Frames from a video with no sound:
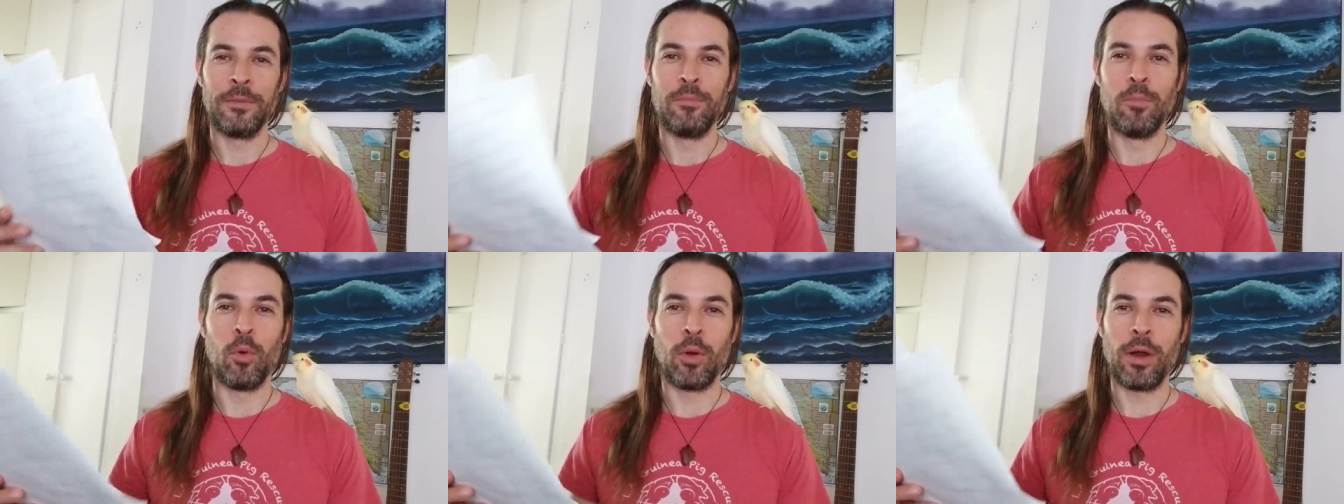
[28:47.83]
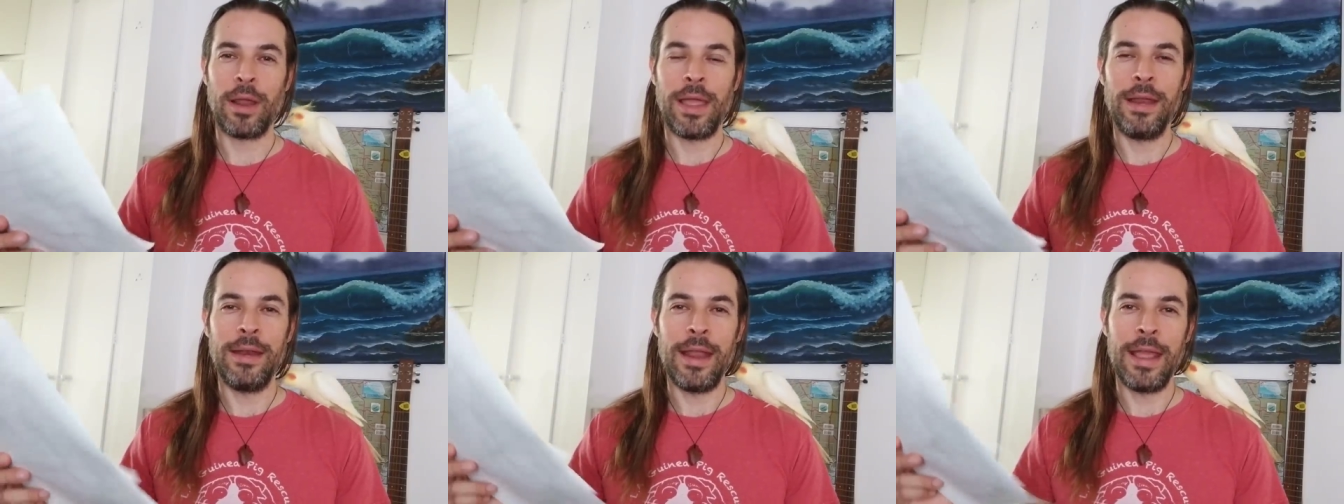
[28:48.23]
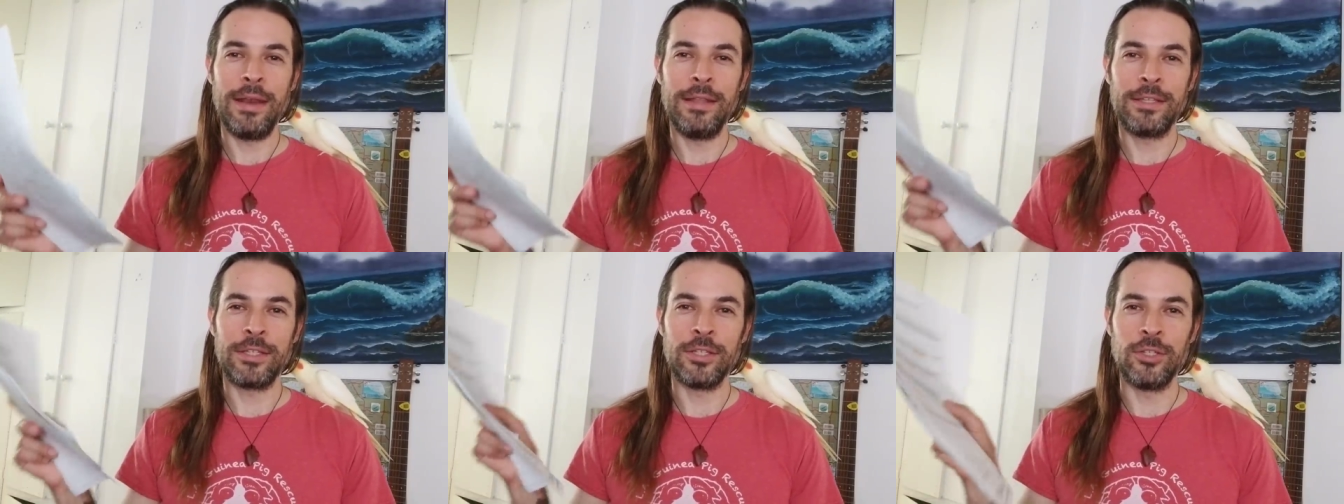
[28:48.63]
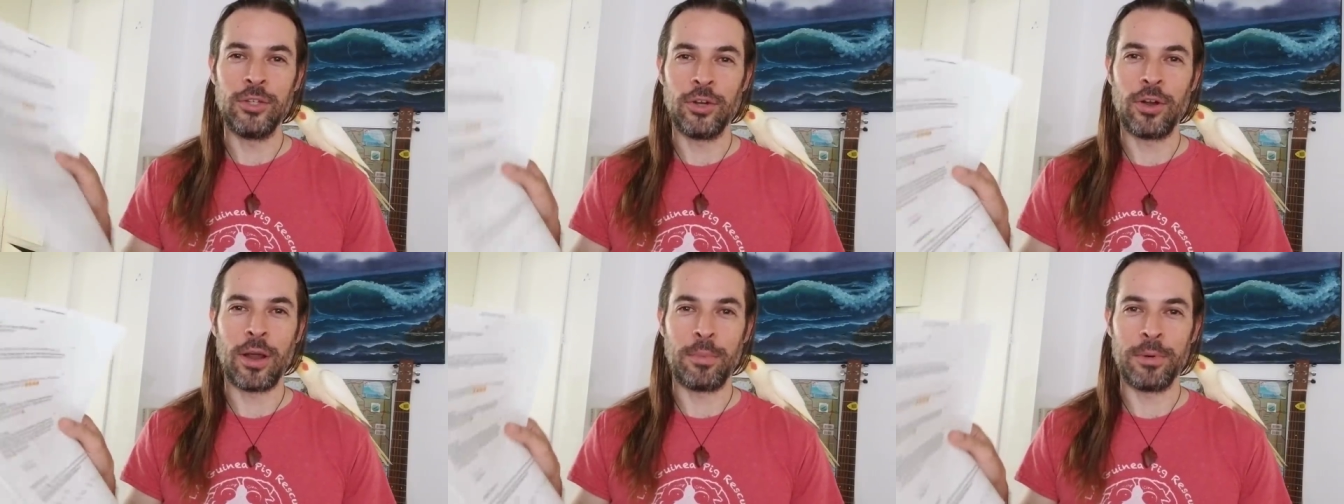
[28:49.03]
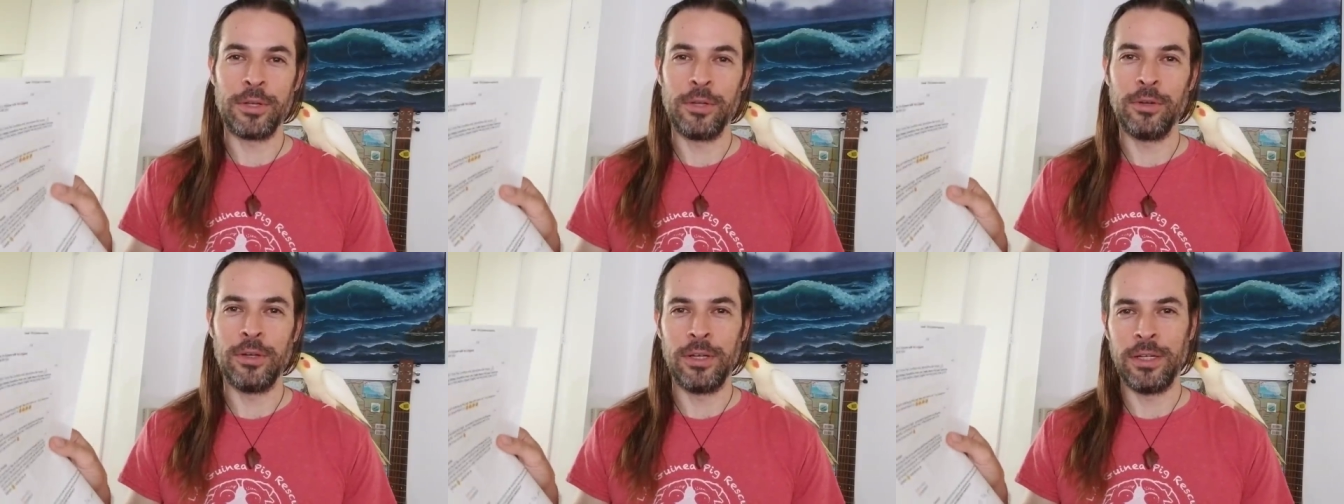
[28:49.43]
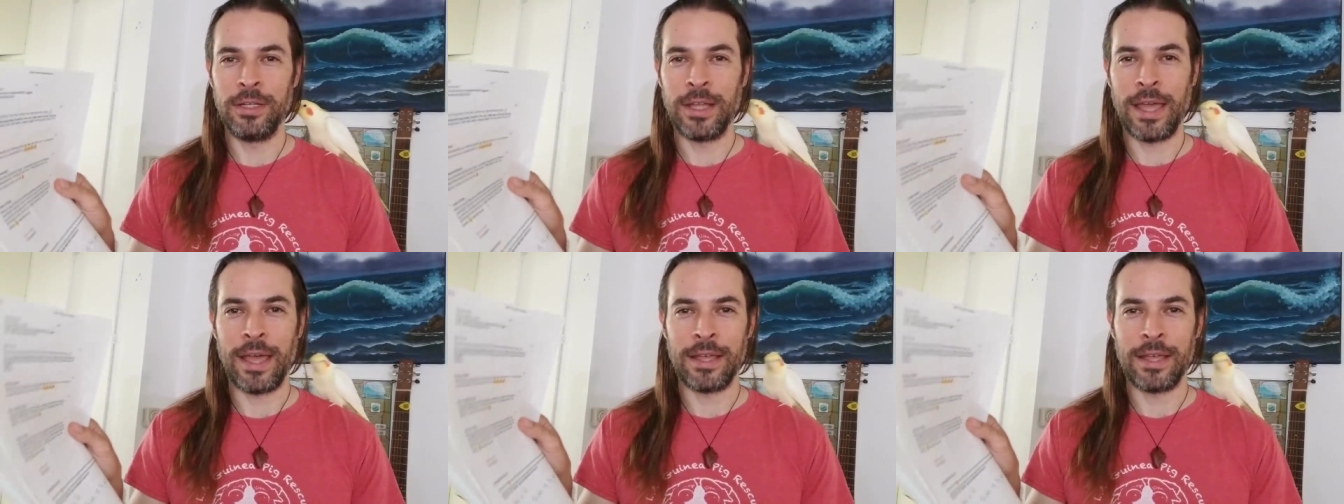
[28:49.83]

more, and, and this is your opportunity to